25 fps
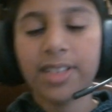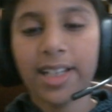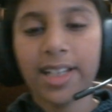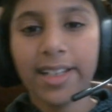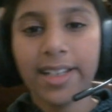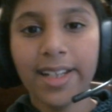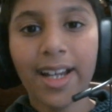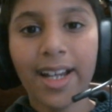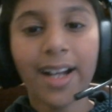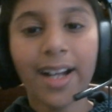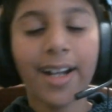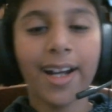And
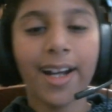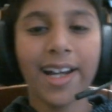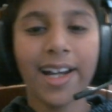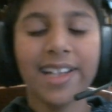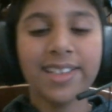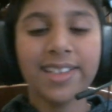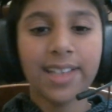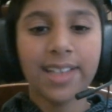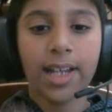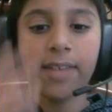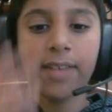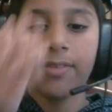yeah,
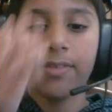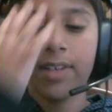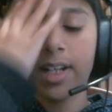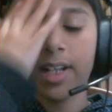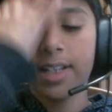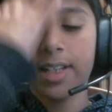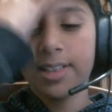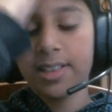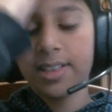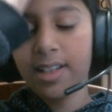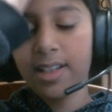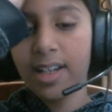guys, have a
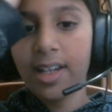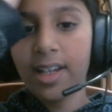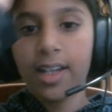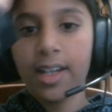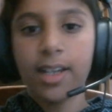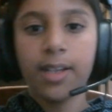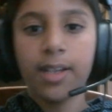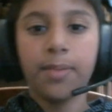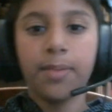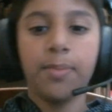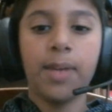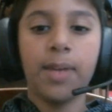nice
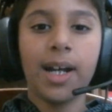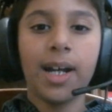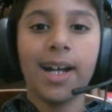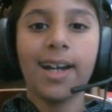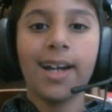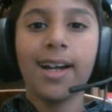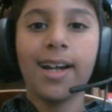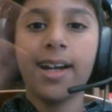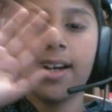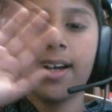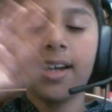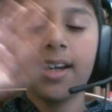day.
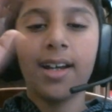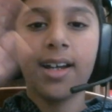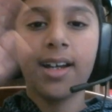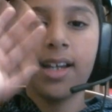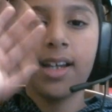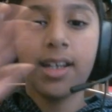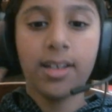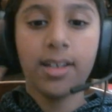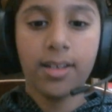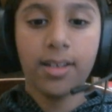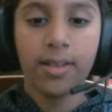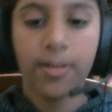
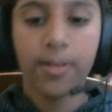Bye.